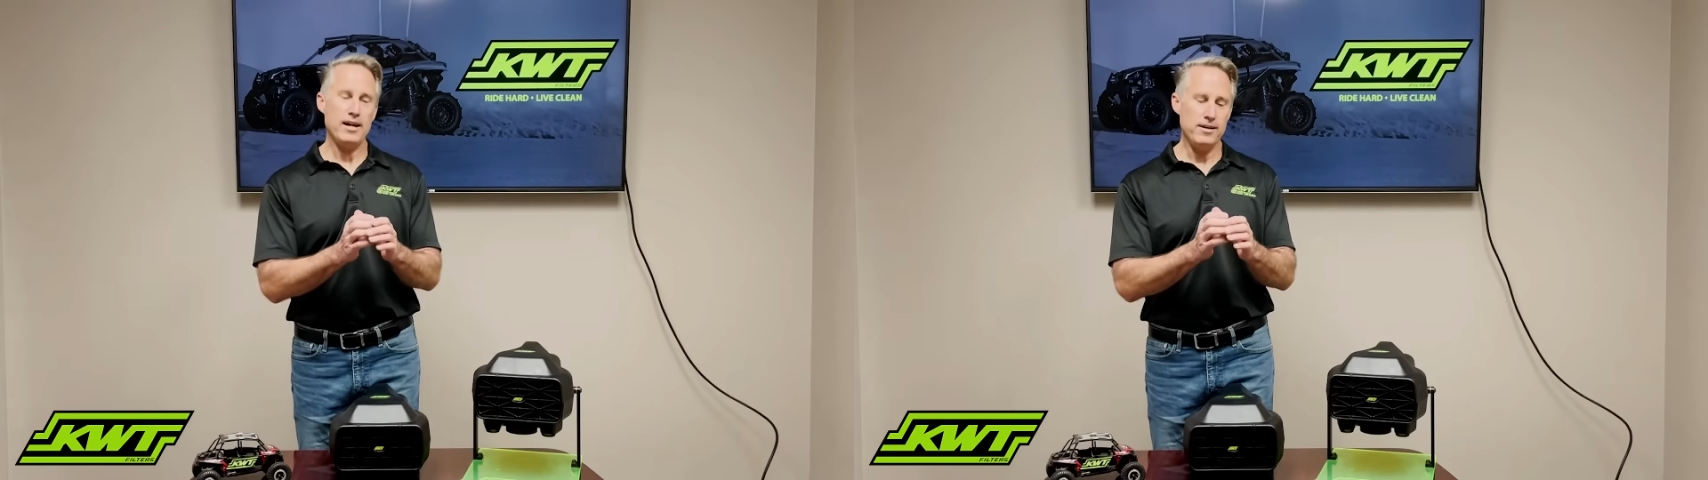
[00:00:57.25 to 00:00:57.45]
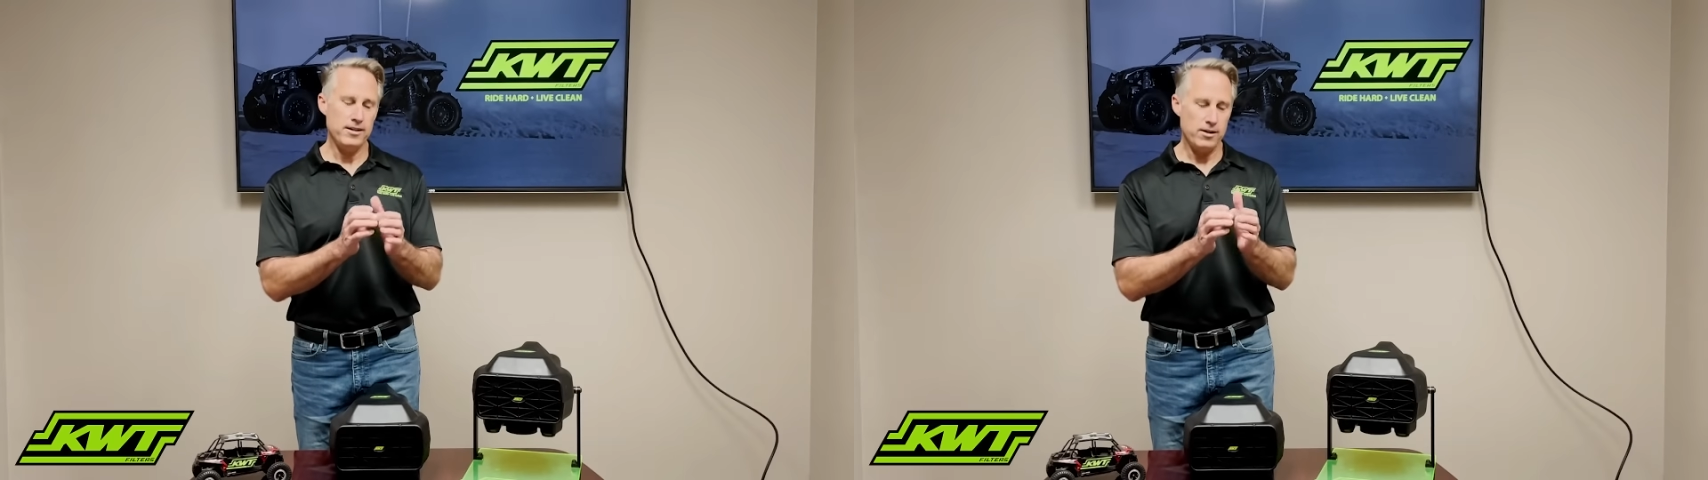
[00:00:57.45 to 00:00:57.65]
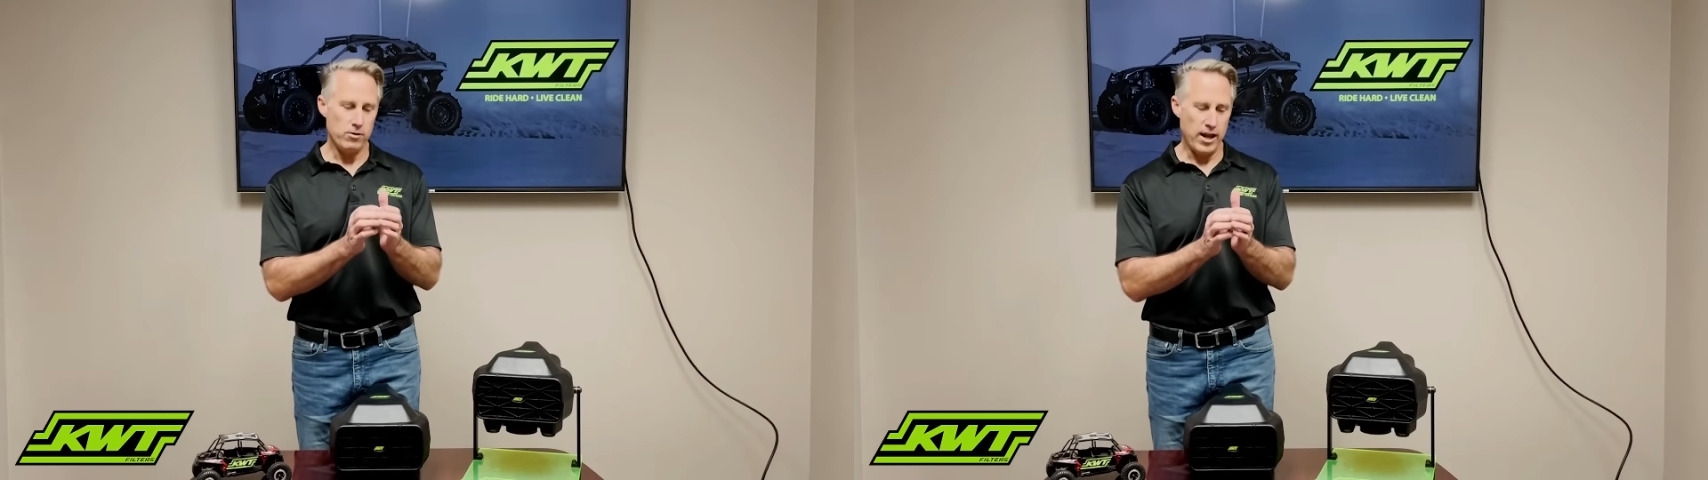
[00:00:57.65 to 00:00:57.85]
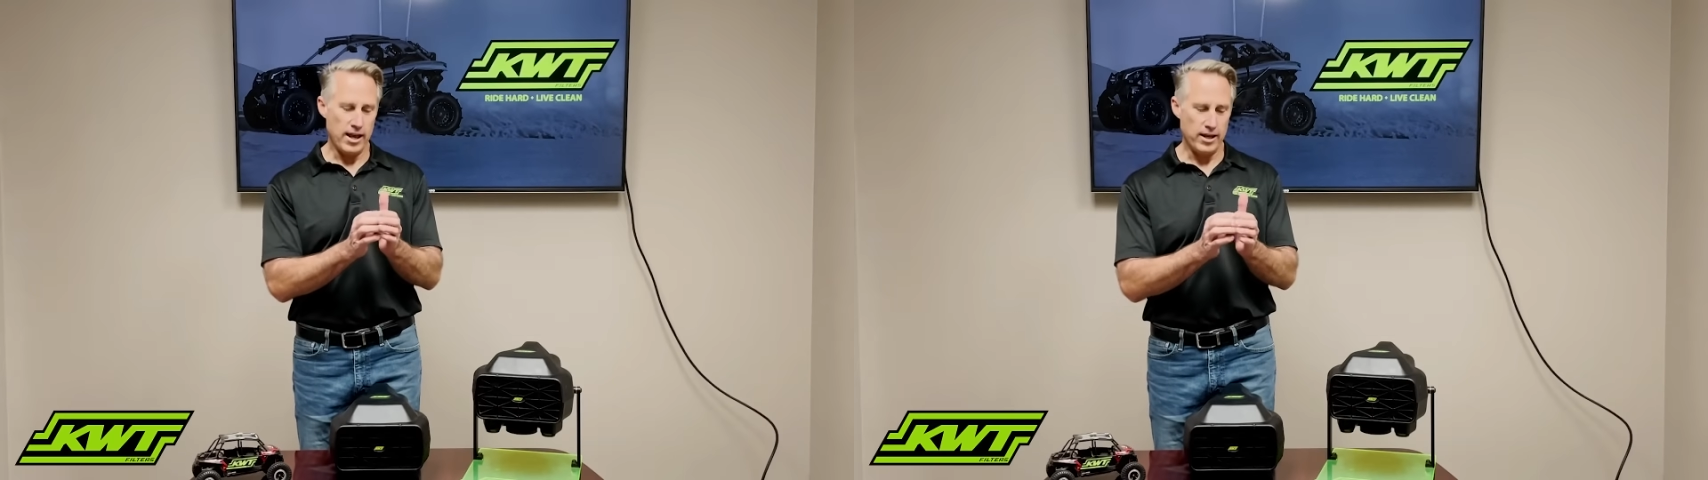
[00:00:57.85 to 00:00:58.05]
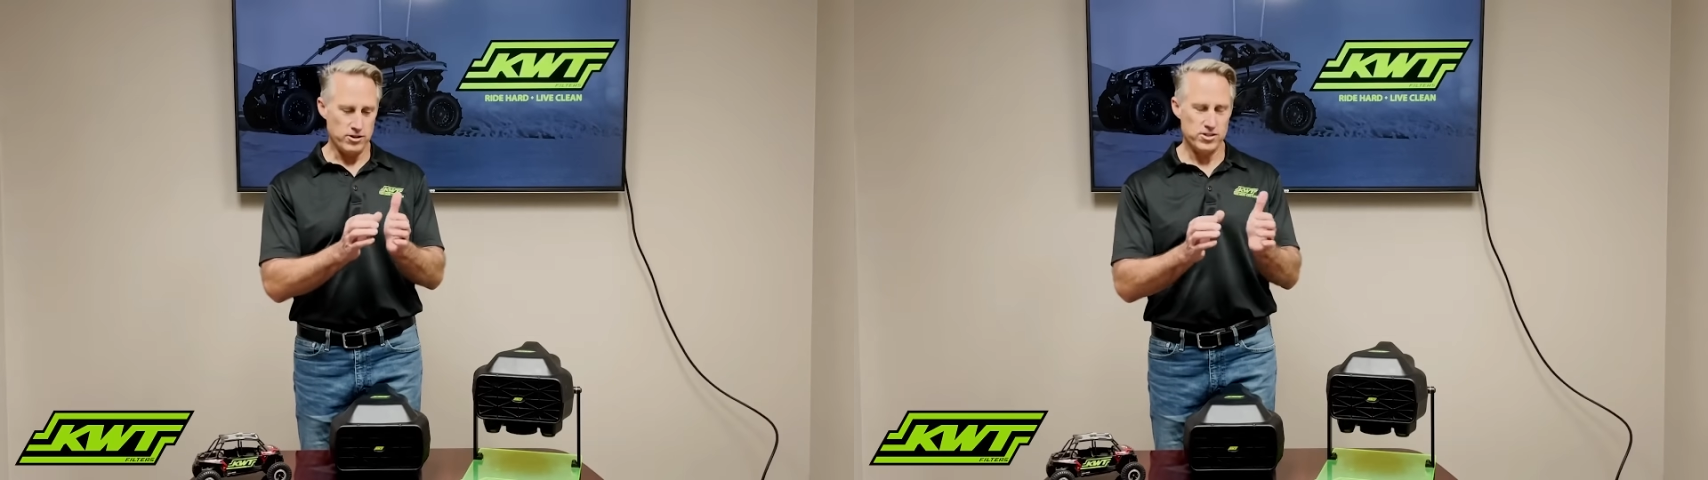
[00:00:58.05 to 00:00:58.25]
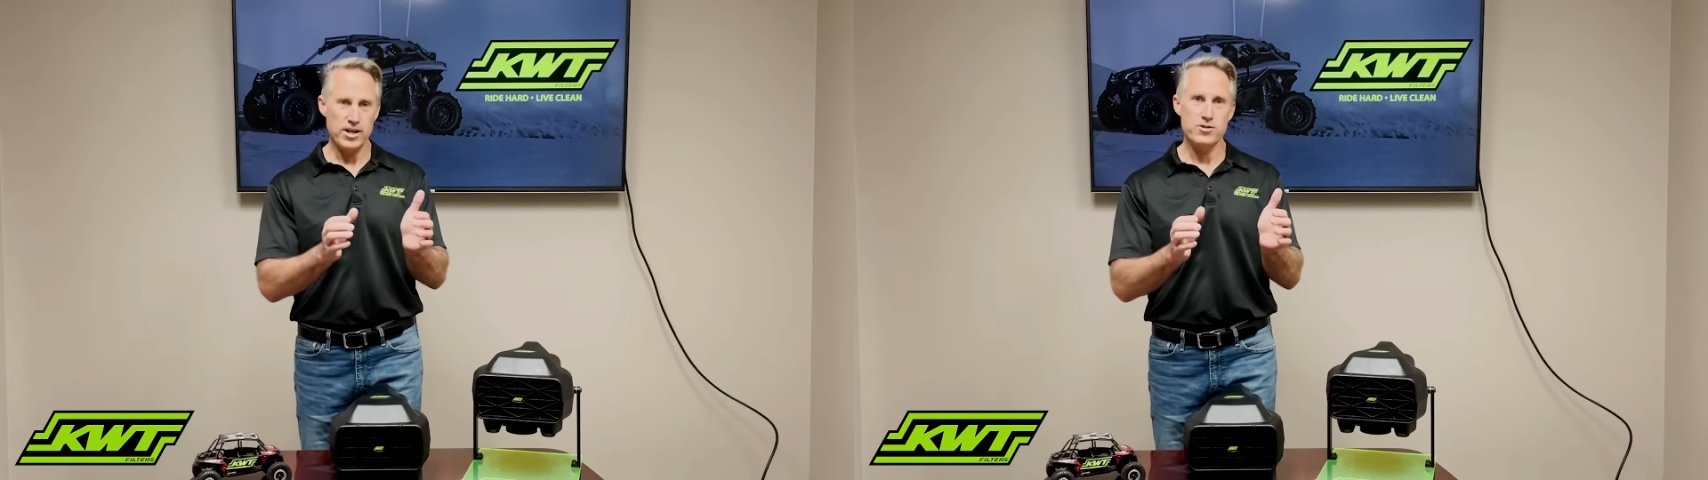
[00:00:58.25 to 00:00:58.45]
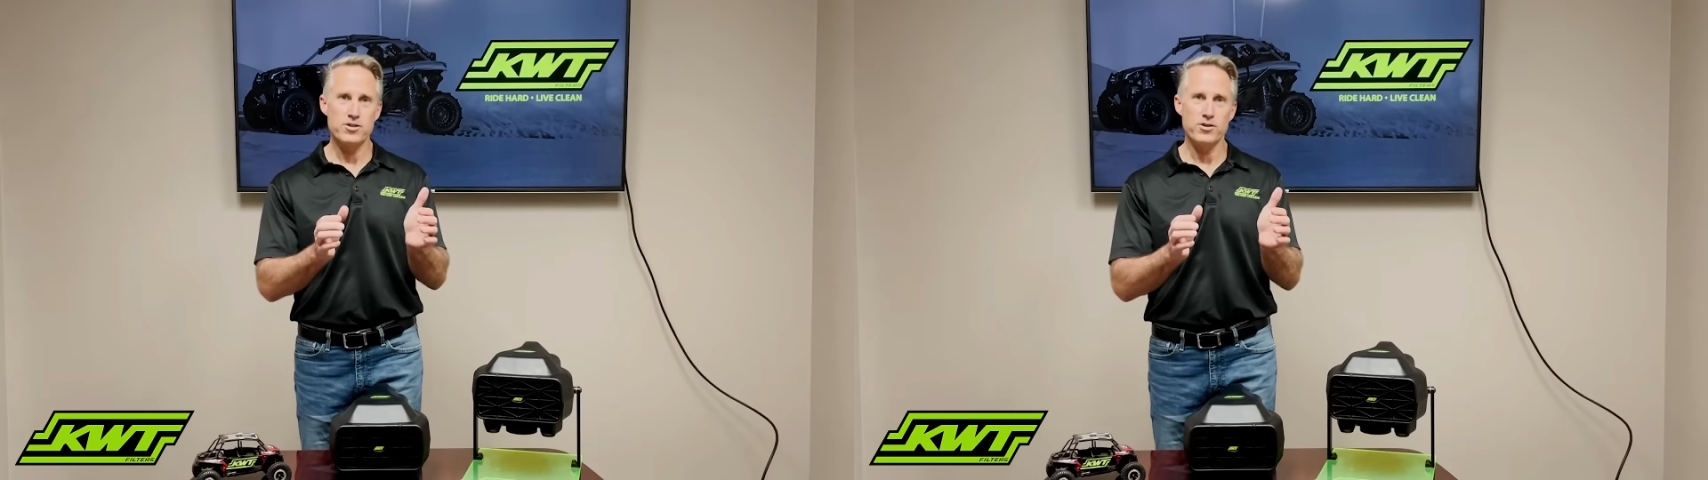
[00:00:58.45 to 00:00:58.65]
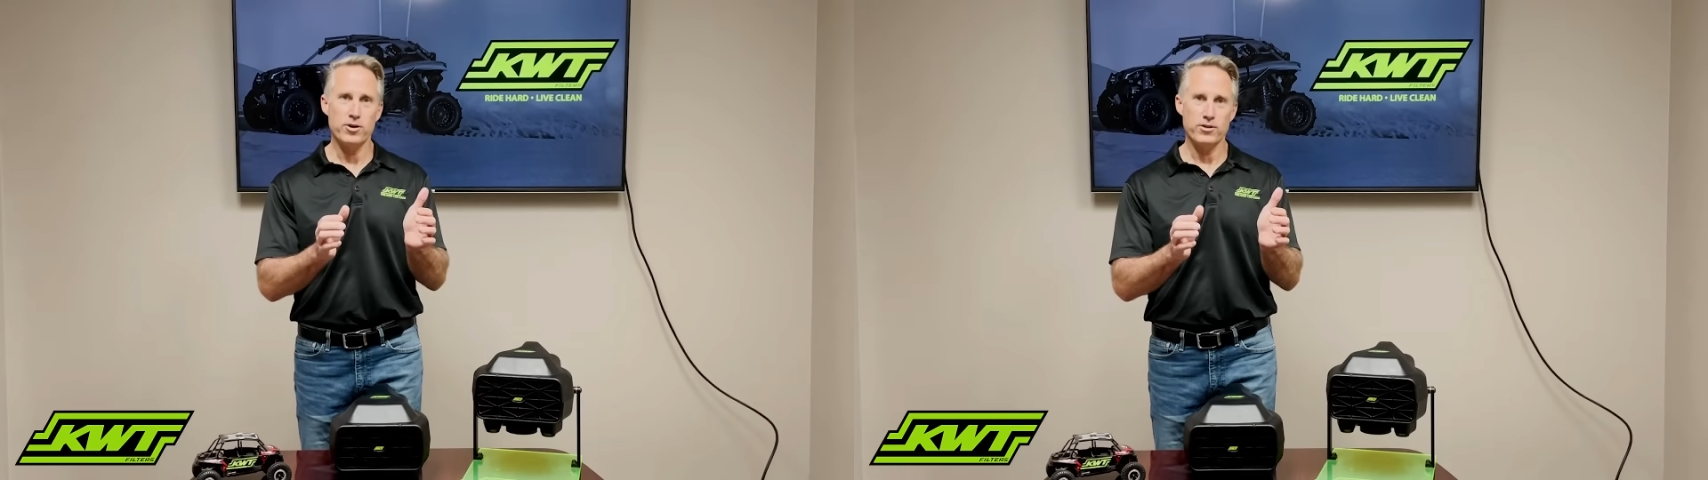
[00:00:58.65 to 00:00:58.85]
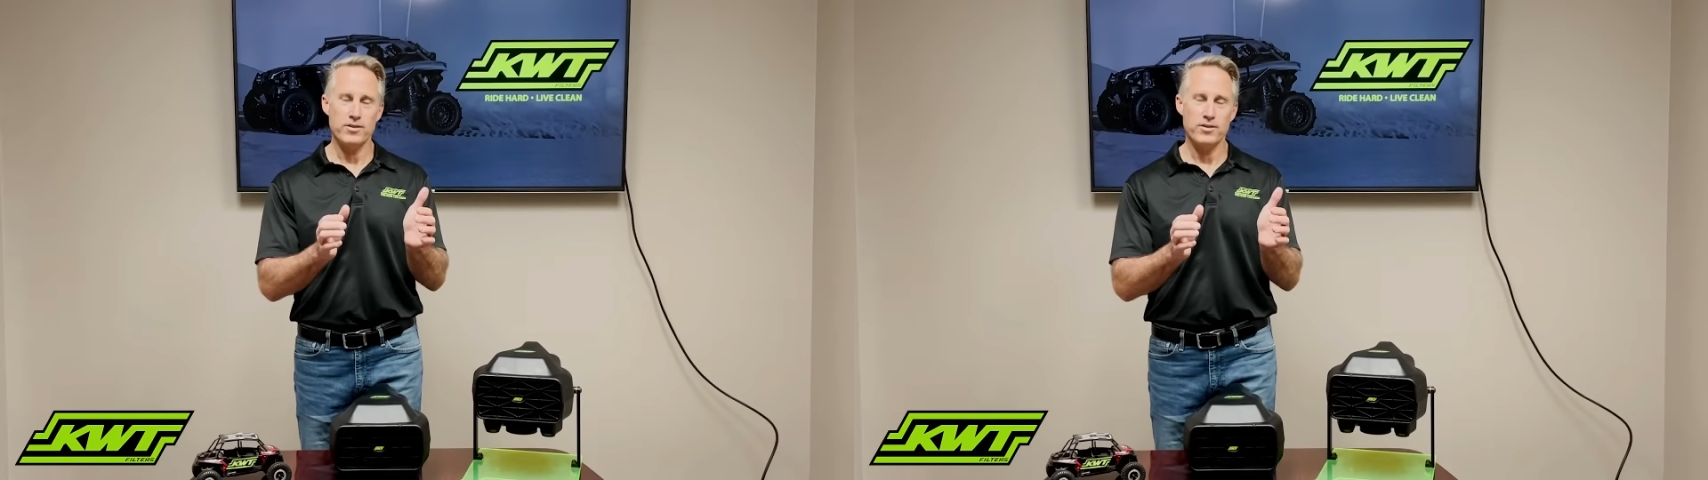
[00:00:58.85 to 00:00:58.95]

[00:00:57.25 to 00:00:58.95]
and it sends the dirt